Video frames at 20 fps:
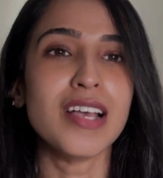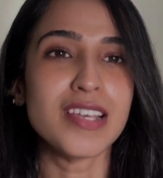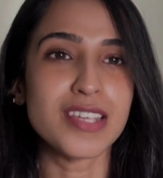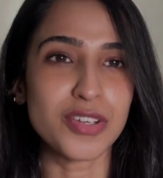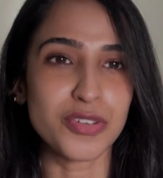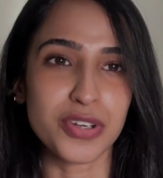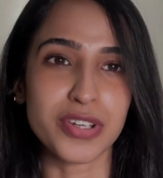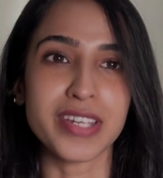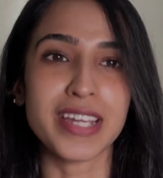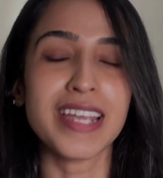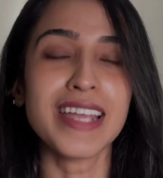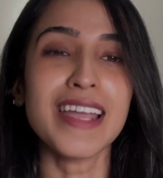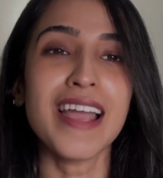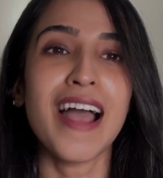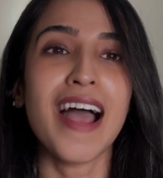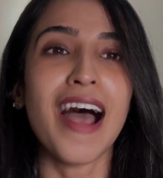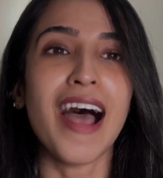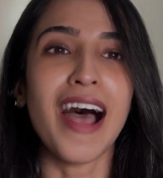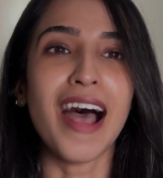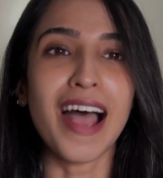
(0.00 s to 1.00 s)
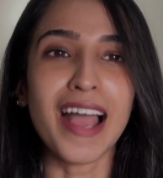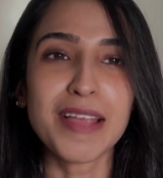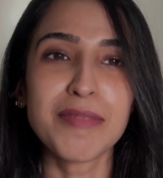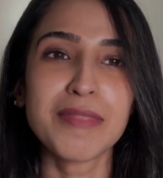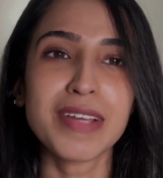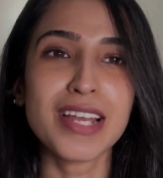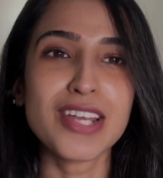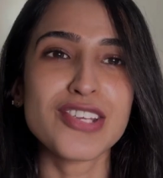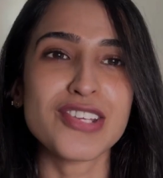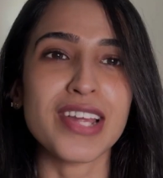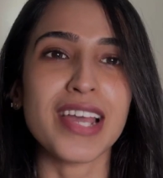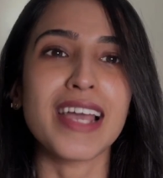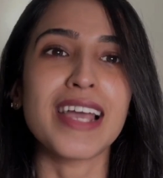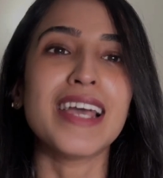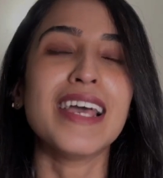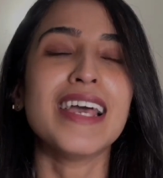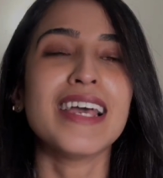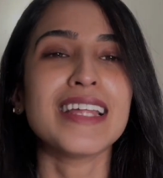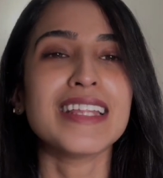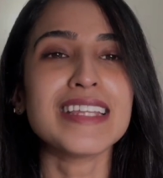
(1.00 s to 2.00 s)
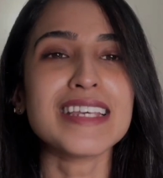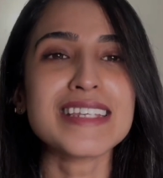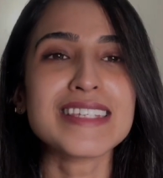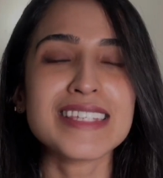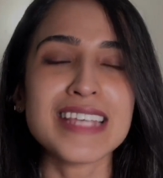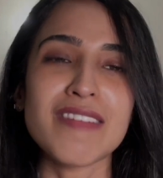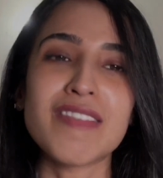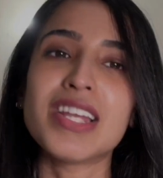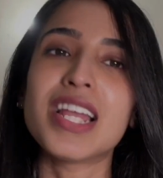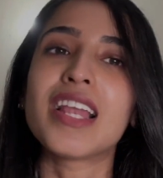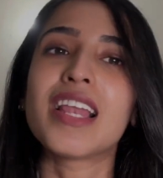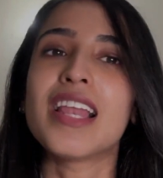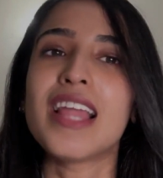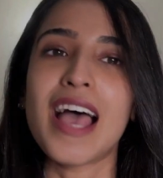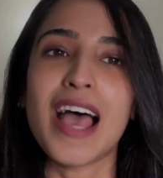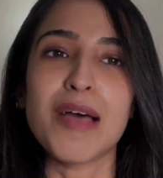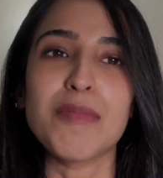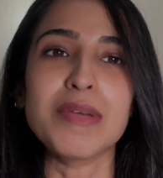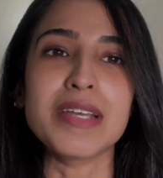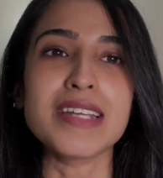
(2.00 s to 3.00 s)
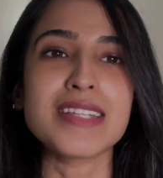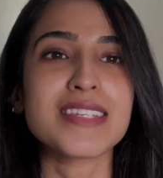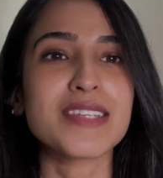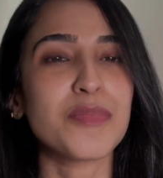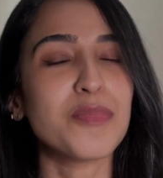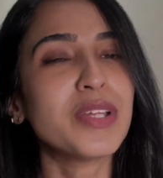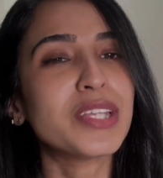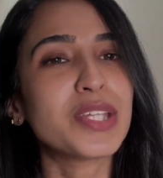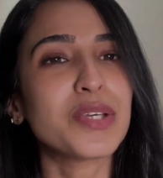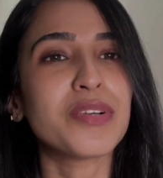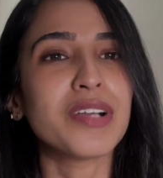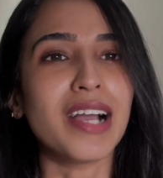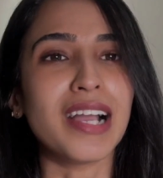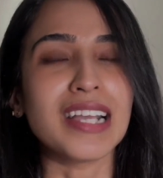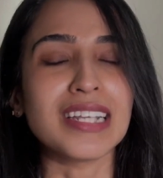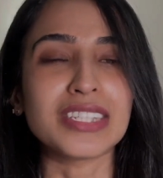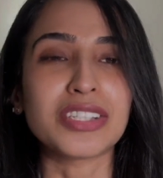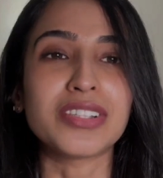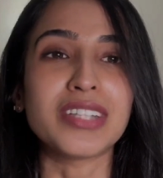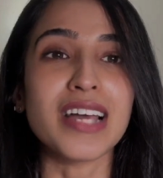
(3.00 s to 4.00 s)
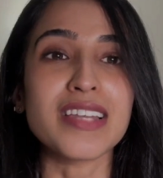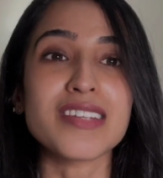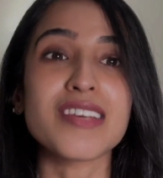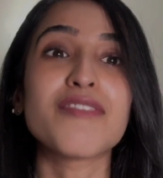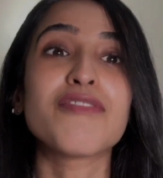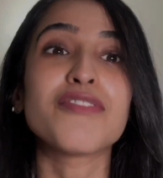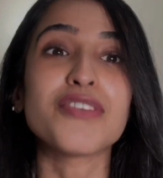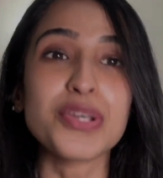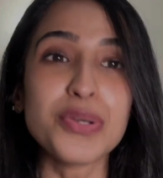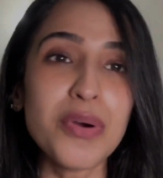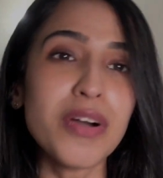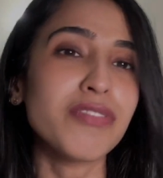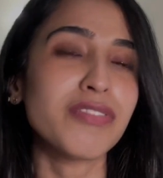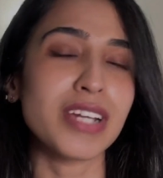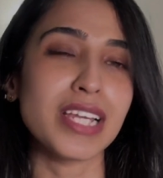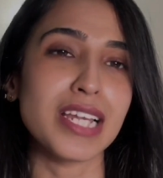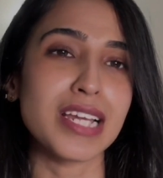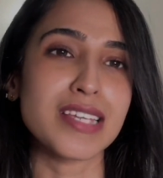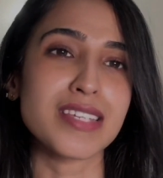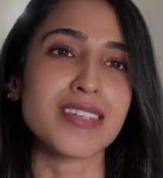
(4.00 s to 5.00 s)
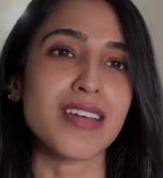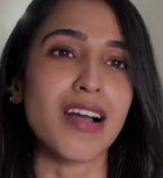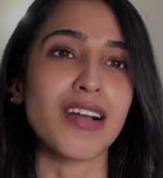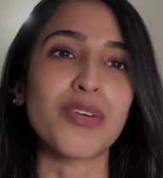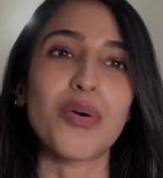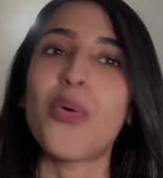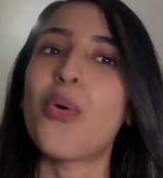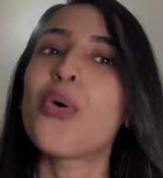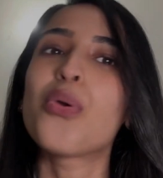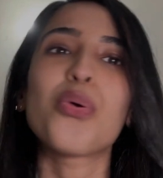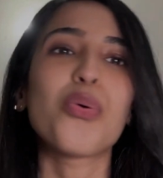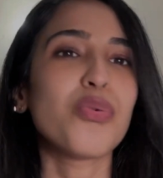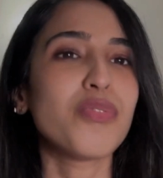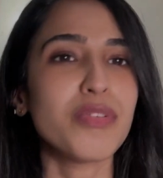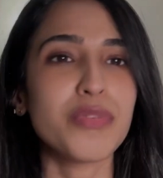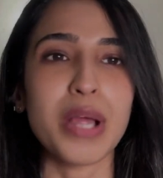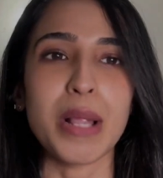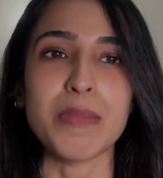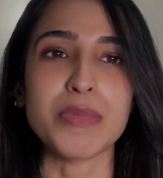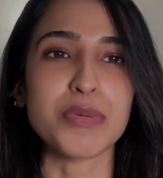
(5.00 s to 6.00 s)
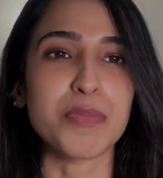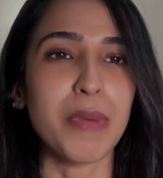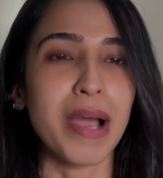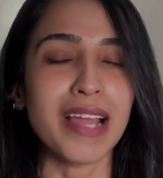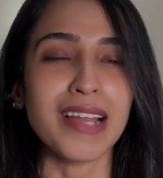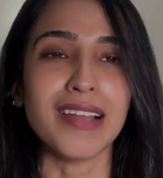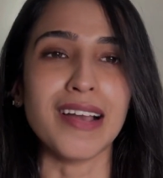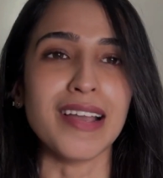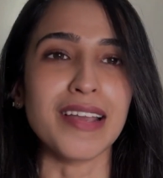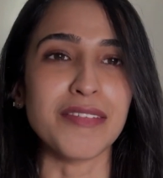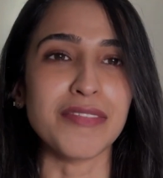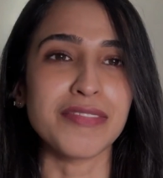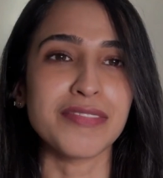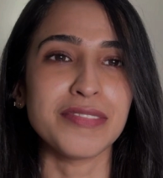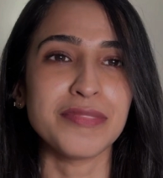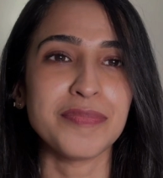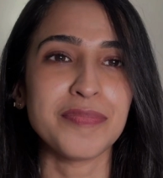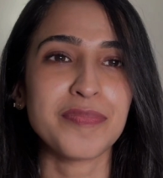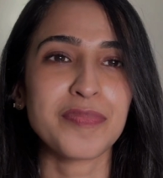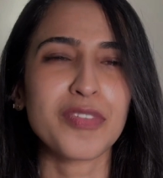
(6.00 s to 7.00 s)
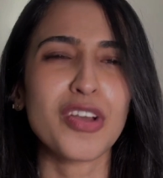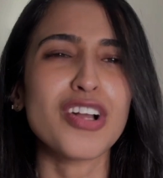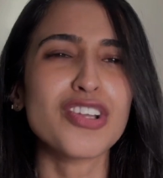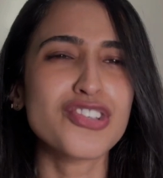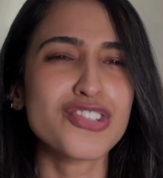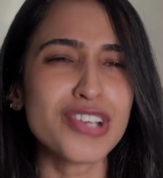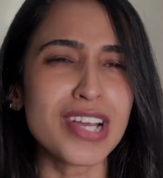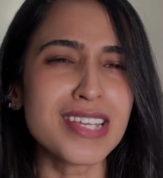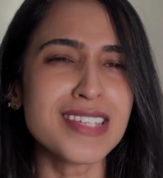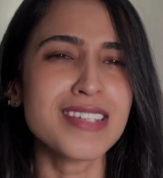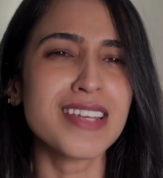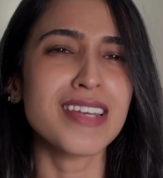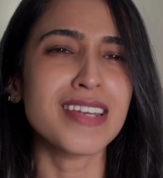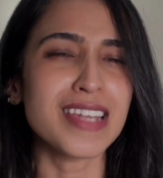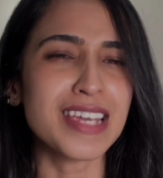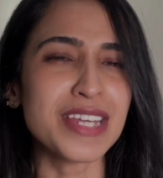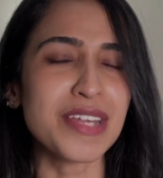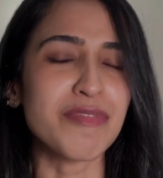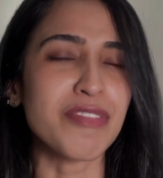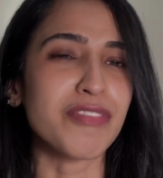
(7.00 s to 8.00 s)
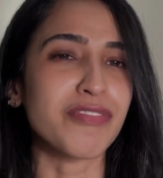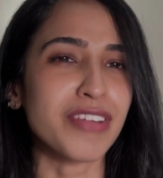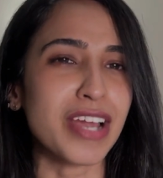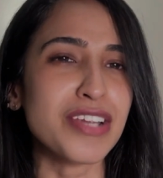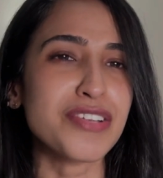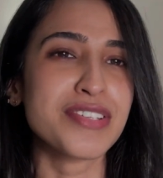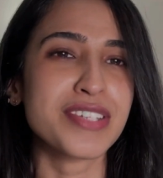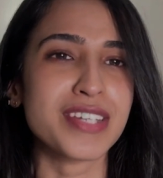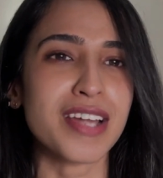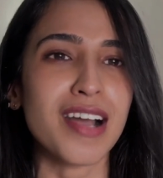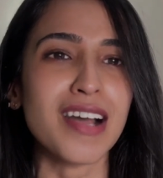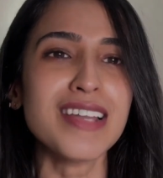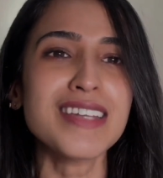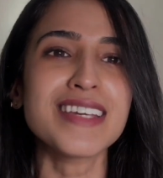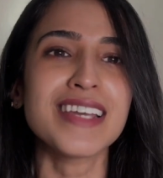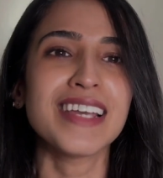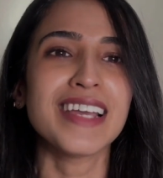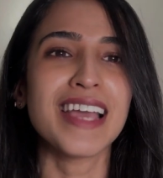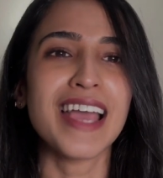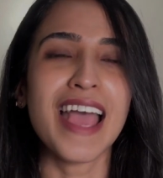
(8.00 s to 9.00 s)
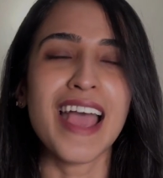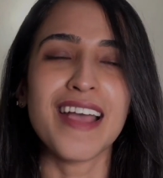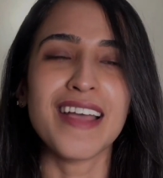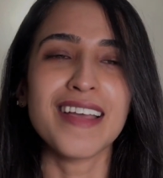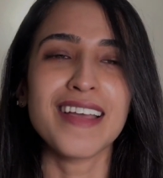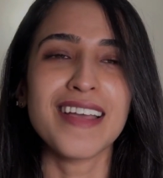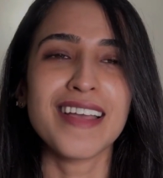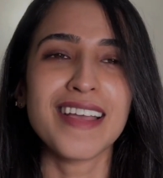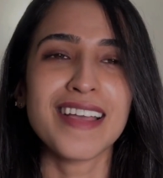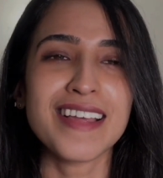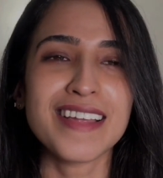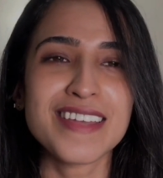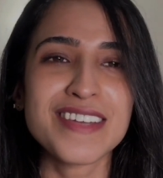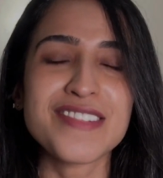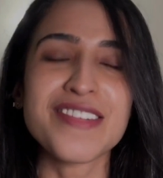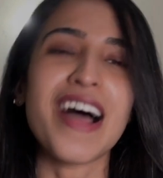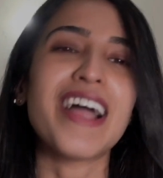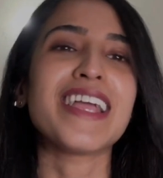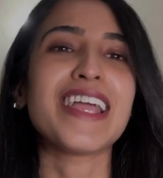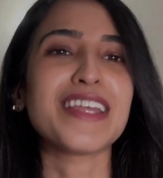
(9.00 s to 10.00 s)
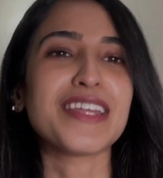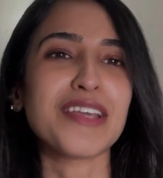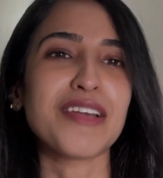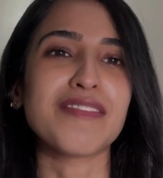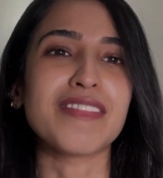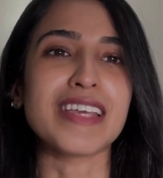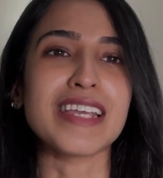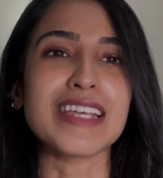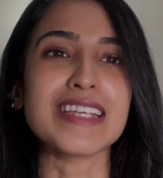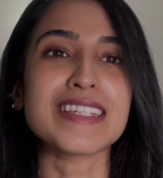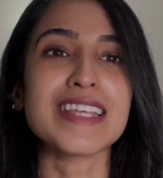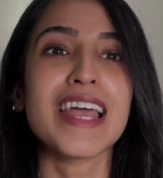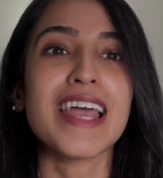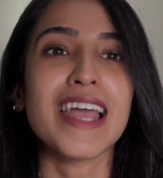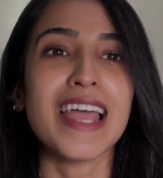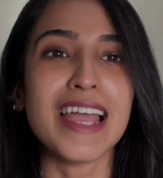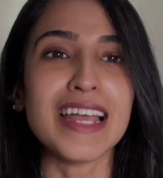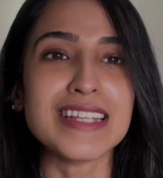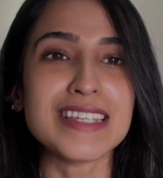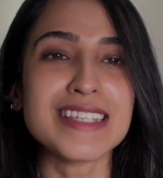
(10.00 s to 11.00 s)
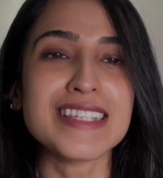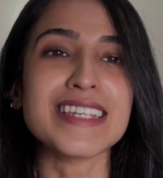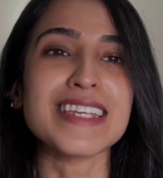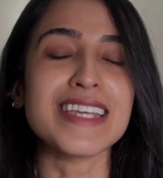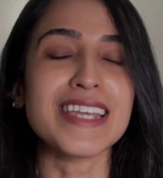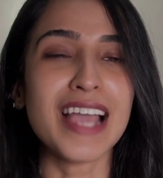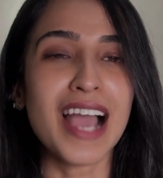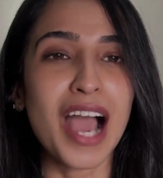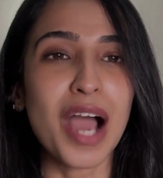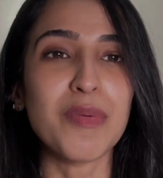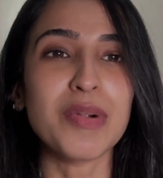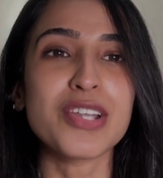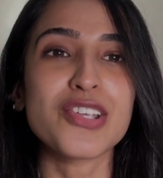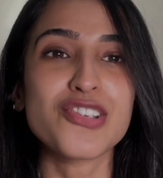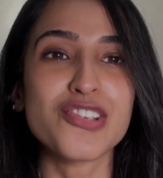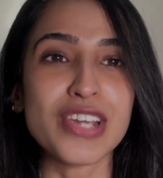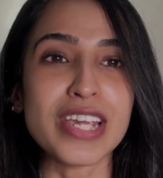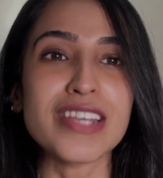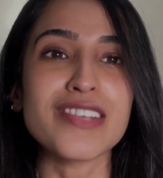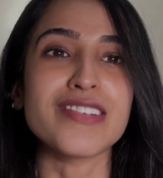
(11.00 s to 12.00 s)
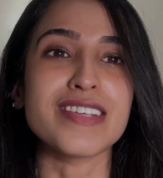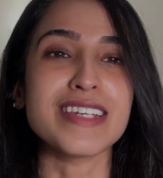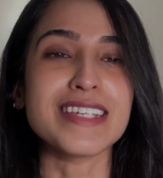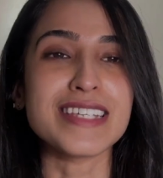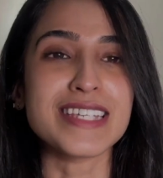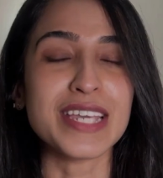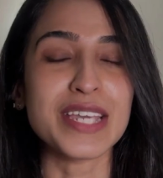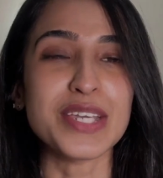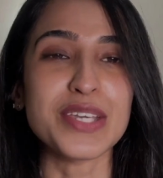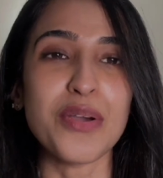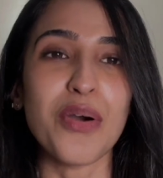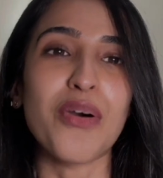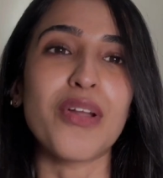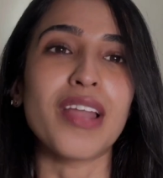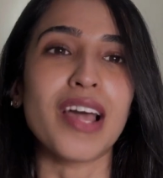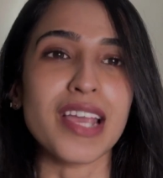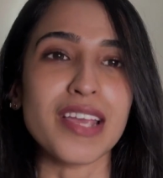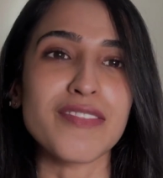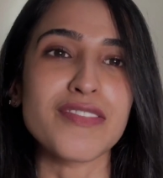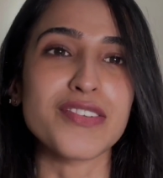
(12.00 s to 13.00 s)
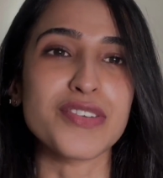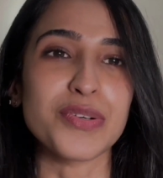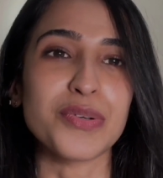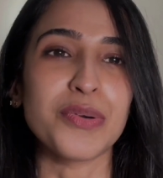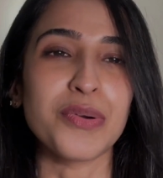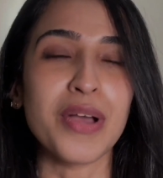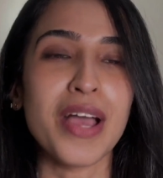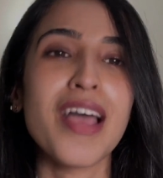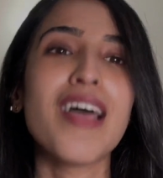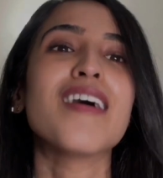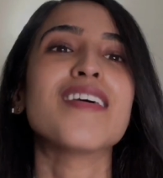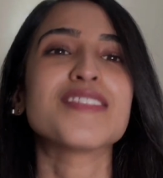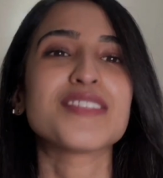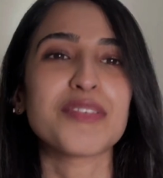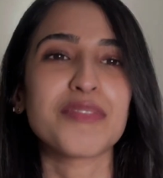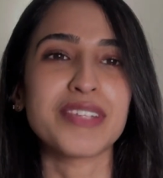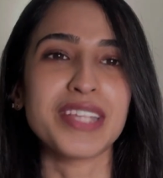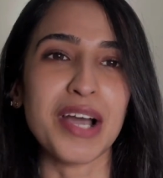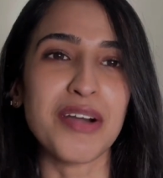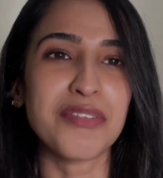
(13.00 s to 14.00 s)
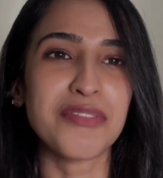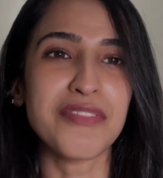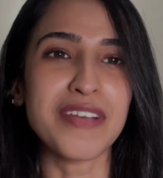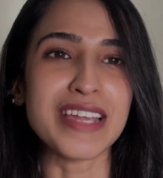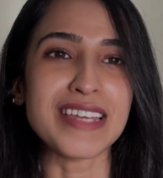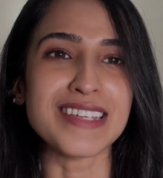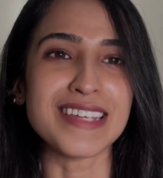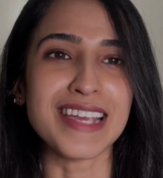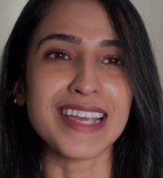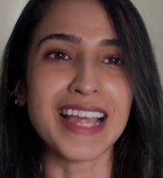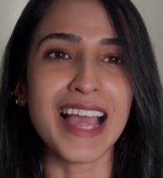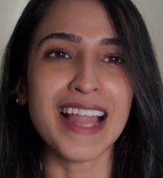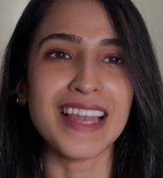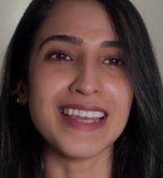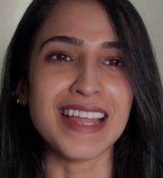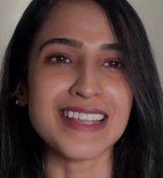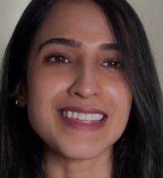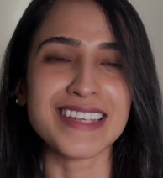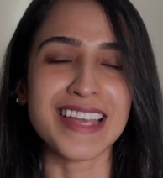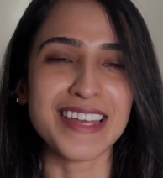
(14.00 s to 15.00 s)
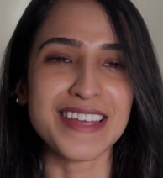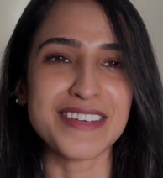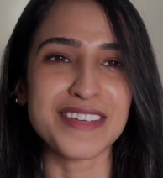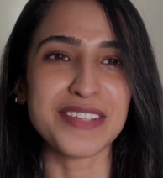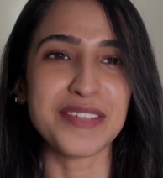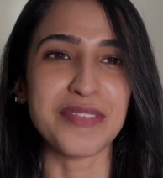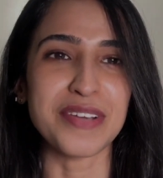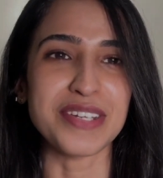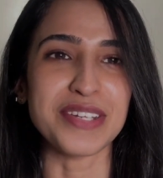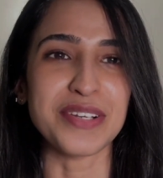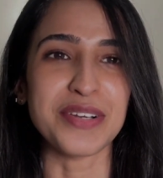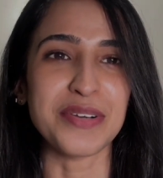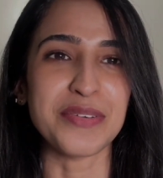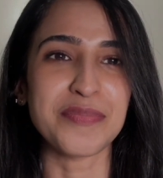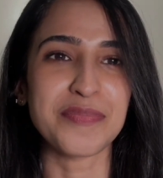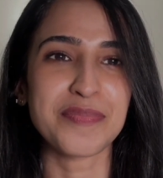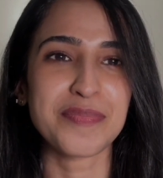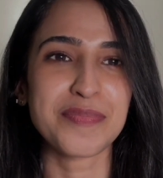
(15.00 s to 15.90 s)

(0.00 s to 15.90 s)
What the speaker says: So today, I'm going to share these 7 little habits with you guys so that if you are feeling stuck or overwhelmed by life or just in need of a fresh start, try any of these and see how it changes your life too. So without waiting, let's get into the video.